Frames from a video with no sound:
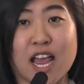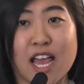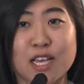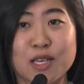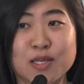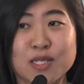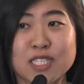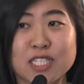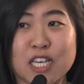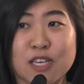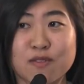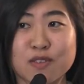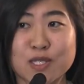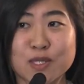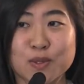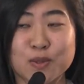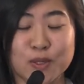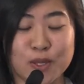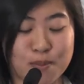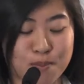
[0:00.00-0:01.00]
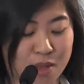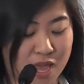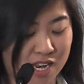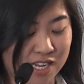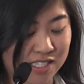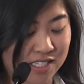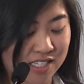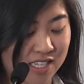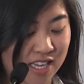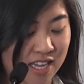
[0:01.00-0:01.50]
at UC Davis School of
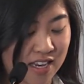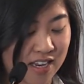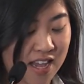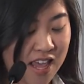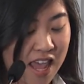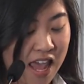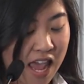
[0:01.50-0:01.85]
Medicine